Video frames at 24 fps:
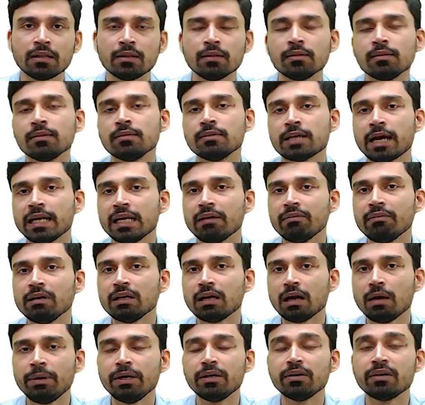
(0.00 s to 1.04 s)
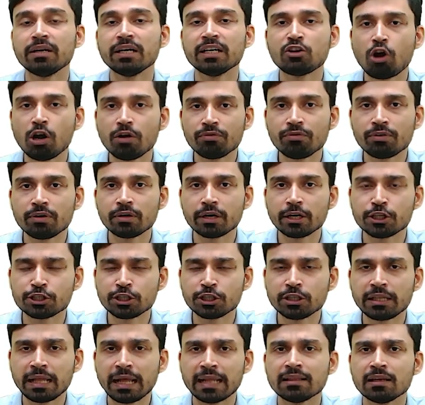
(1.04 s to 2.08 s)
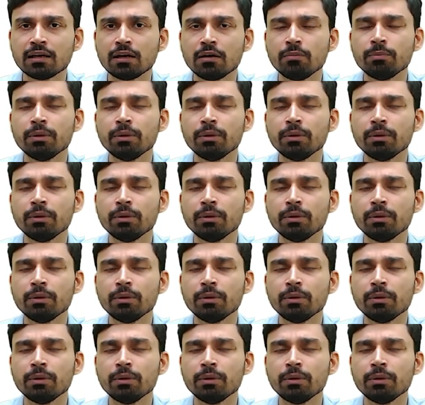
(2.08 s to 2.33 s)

China will come in direct confrontation and there will